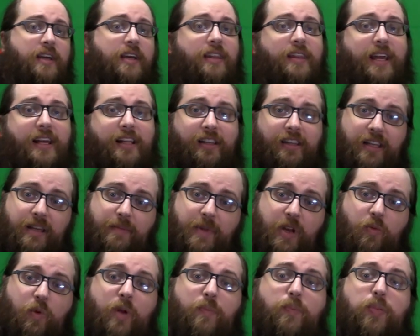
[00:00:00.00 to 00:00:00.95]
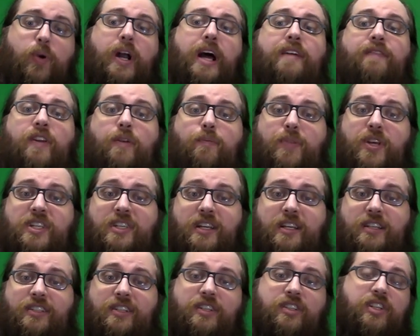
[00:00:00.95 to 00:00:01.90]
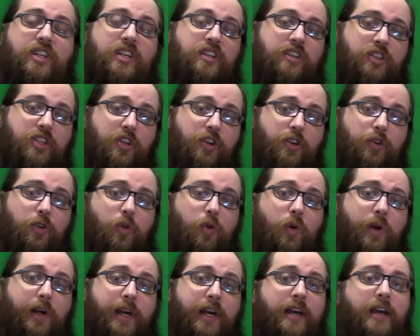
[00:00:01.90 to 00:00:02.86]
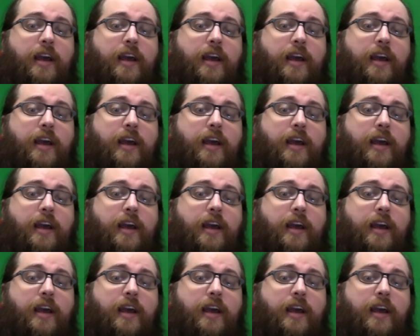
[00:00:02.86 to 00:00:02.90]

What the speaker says: They limit what private businesses can do